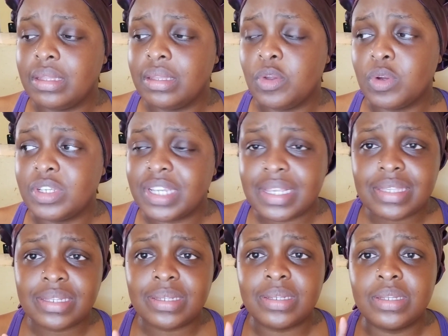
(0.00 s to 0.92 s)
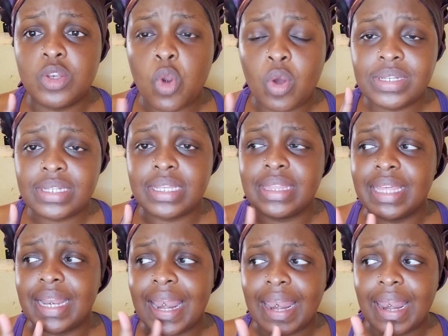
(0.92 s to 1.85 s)
you're just not in
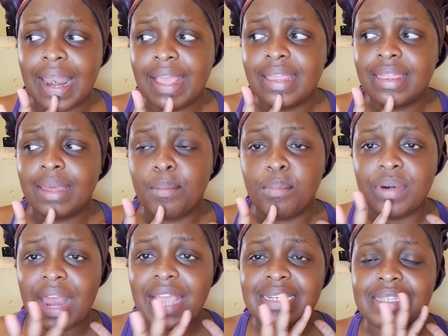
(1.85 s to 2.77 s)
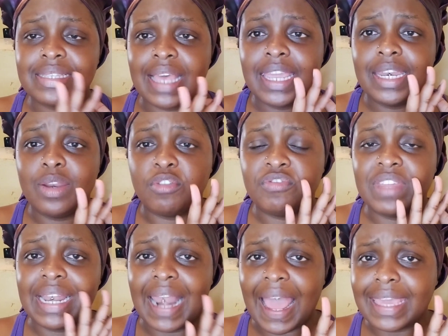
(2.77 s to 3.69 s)
the bright side of
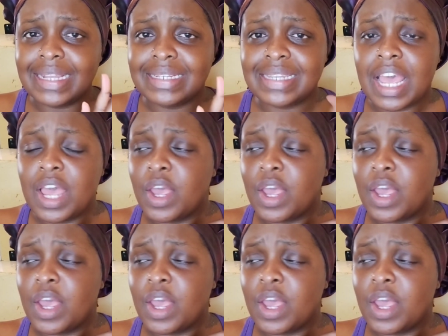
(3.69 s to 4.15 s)
the light.